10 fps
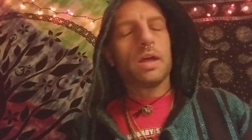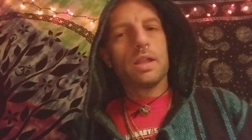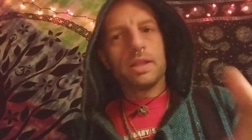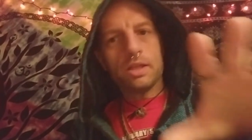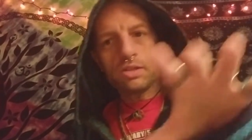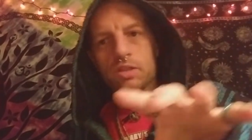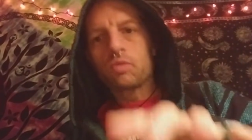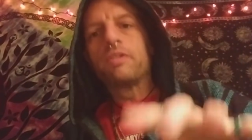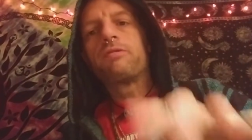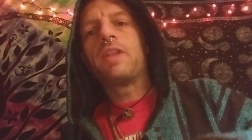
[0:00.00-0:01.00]
let's just
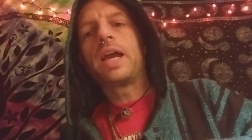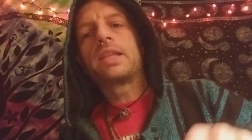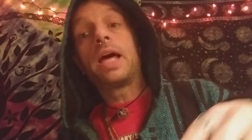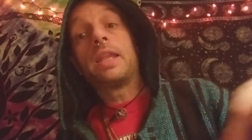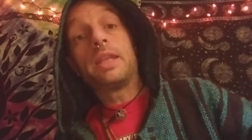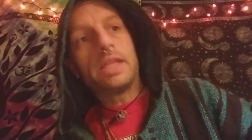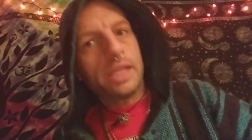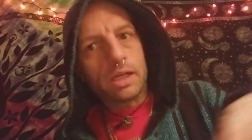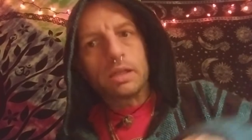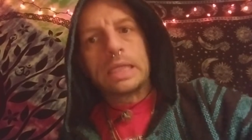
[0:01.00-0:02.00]
reflect on the
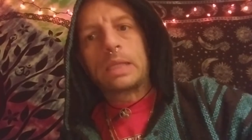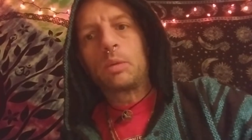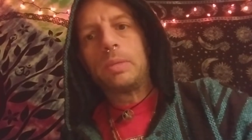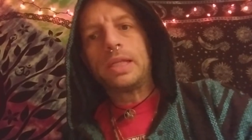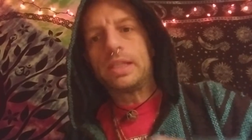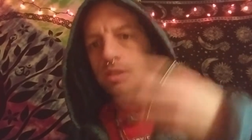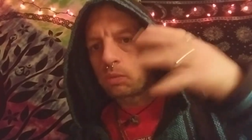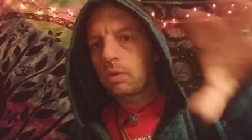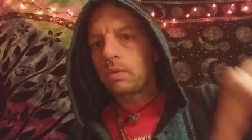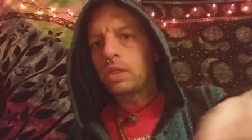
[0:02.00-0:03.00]
year a little bit. This is
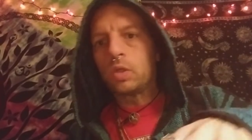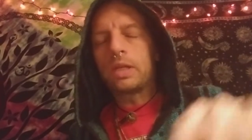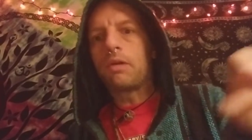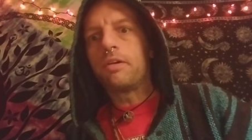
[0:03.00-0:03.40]
what we do now.